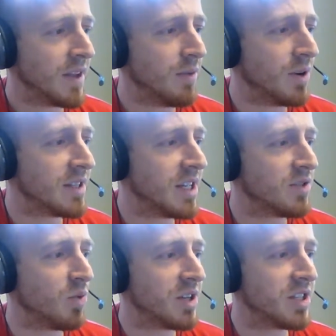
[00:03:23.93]
when it says
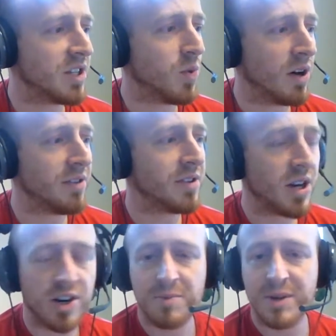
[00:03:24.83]
what is the 12th
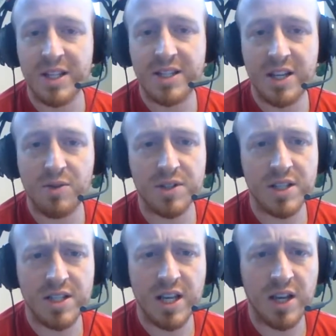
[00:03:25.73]
term in the sequence,
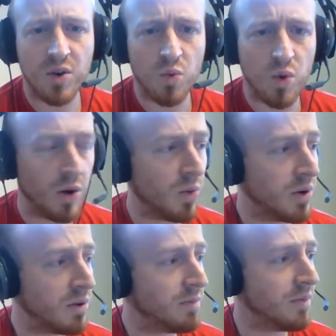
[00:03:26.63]
it's saying what
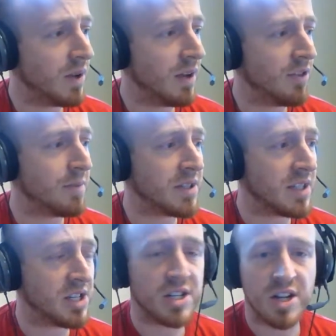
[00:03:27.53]
would, if the
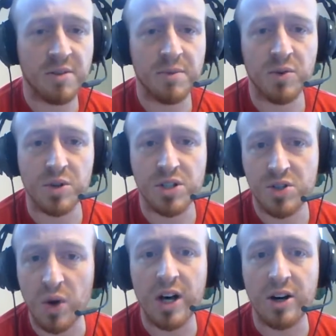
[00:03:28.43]
position number was
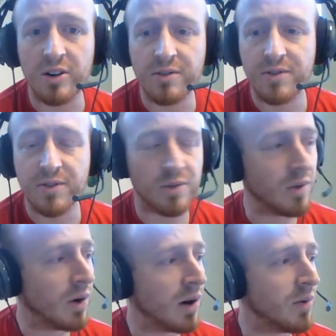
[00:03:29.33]
12,
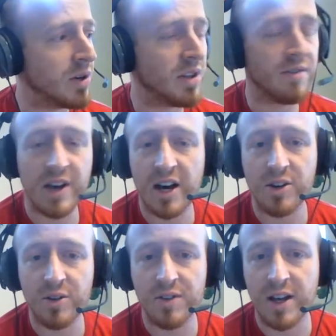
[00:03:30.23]
what would the
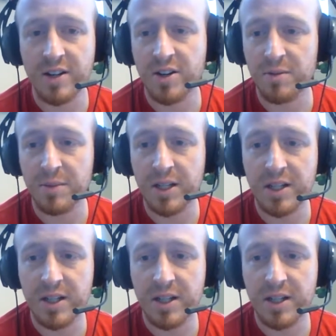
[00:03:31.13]
value of that term be?